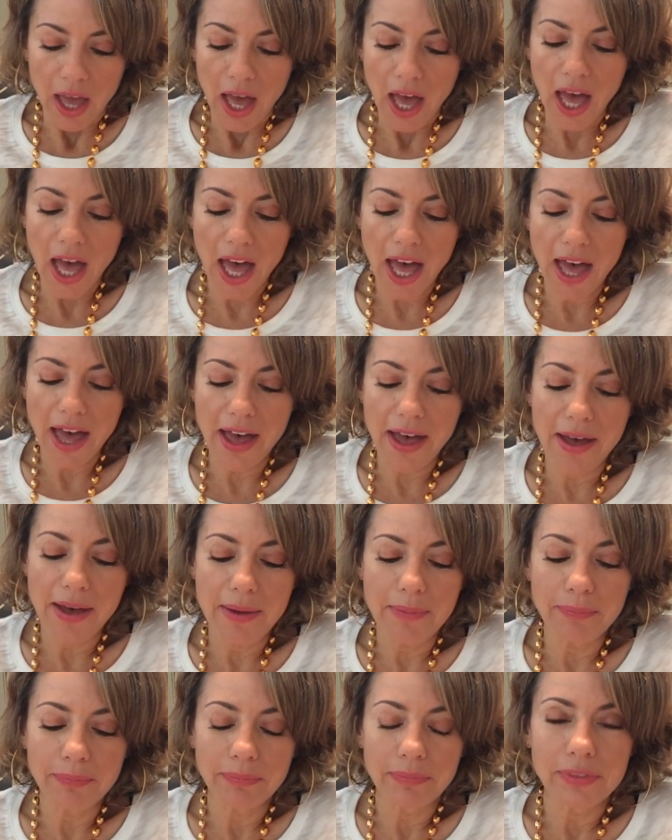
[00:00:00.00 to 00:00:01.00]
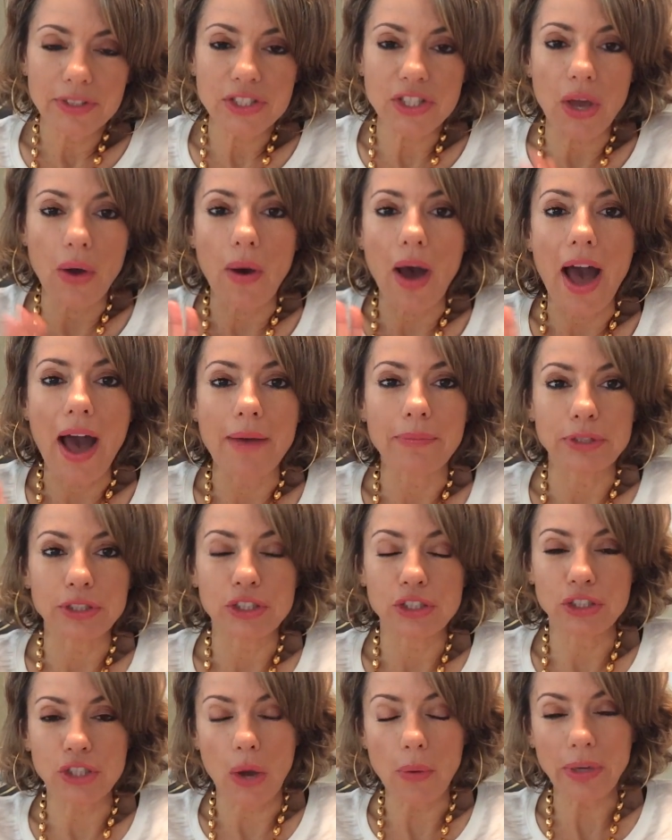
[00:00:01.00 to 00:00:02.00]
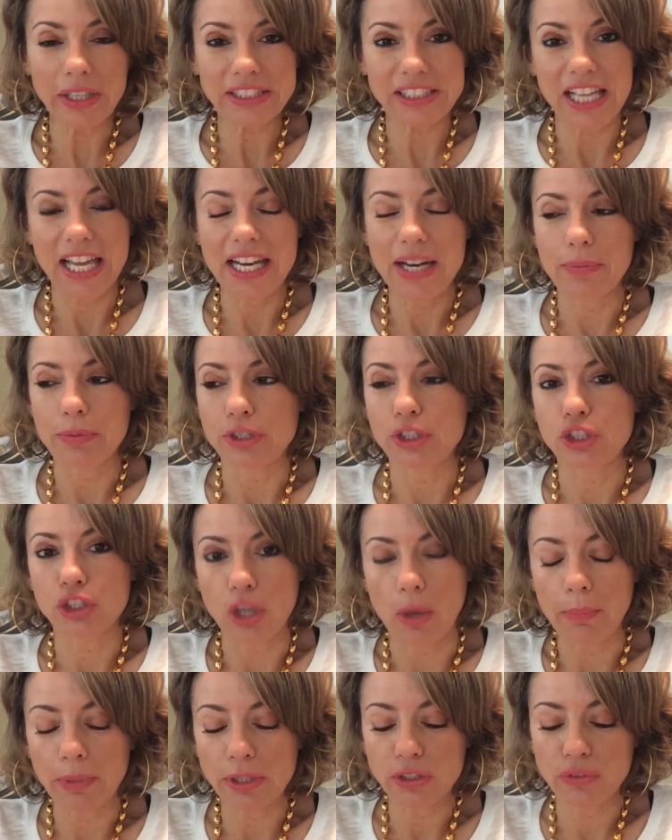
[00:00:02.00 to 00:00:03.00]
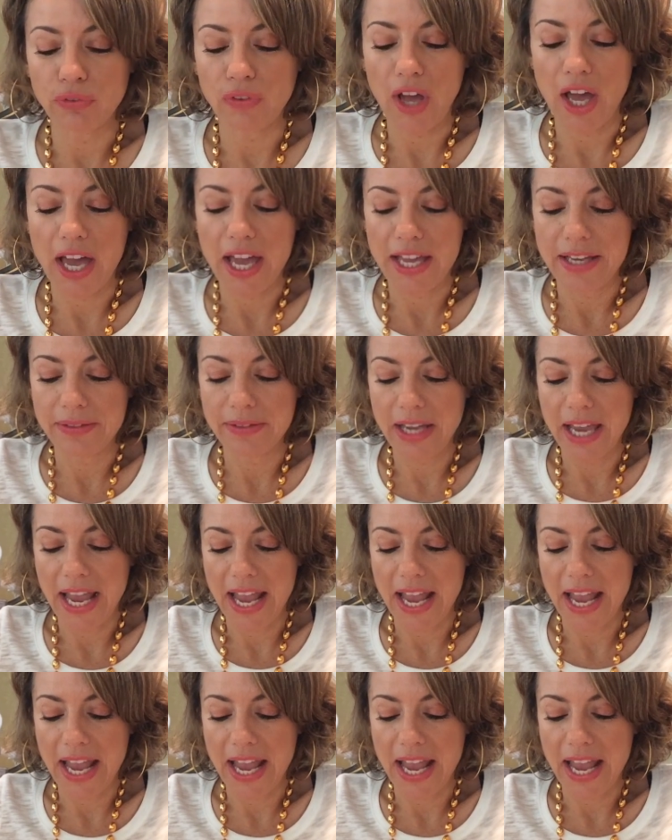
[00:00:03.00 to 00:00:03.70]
So I was so excited. It was so much fun.